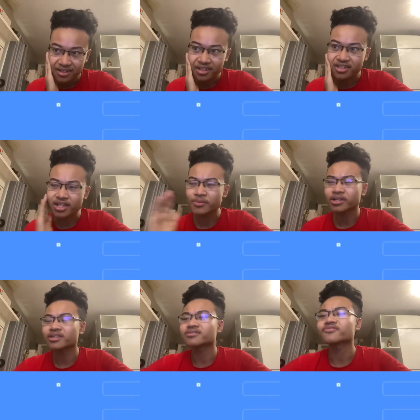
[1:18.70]
Taming
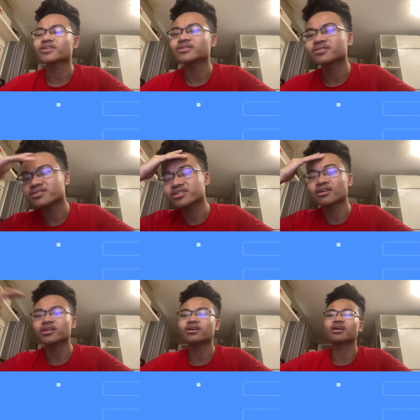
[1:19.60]
kids, for it's
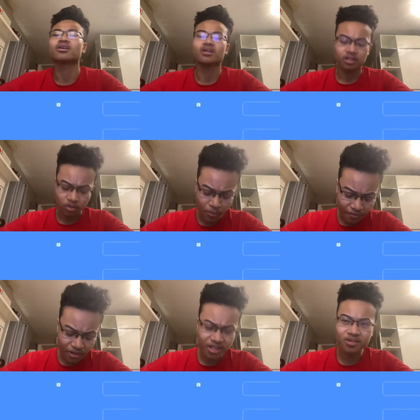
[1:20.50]
gone Right. Dude, my
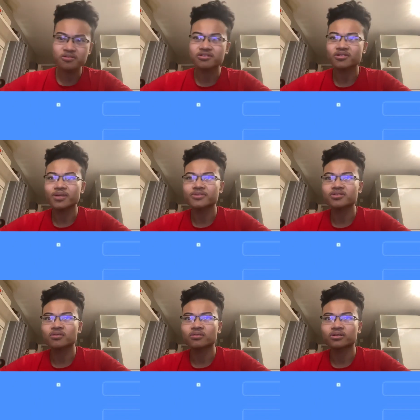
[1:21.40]
fucking toes are scraped. It's
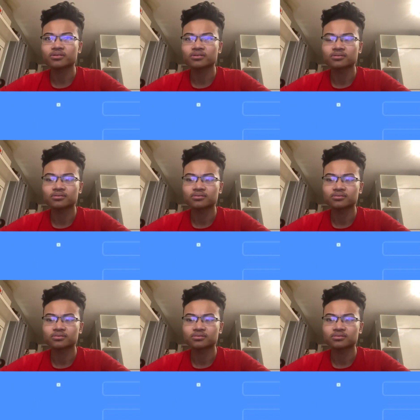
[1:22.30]
so annoying.
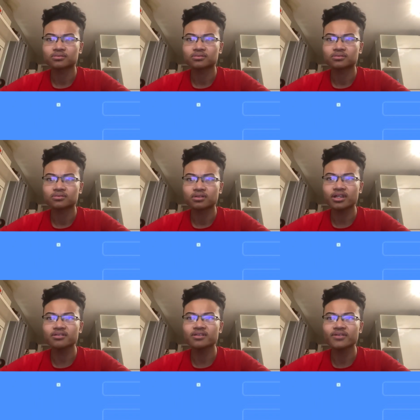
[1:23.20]
Get
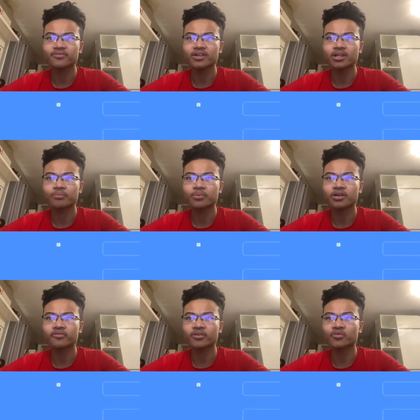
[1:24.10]
to live in a
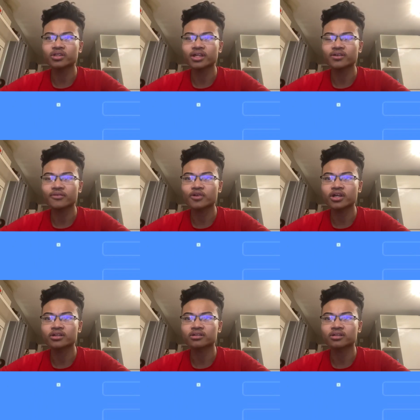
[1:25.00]
perfect world that you have
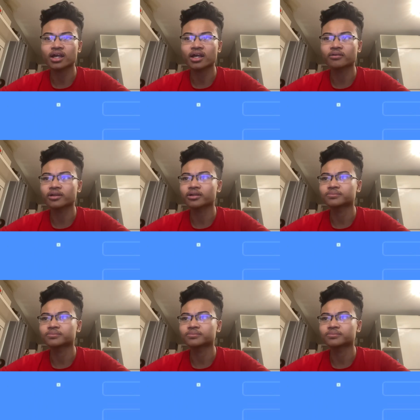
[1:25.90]
created. Nah, I don't care.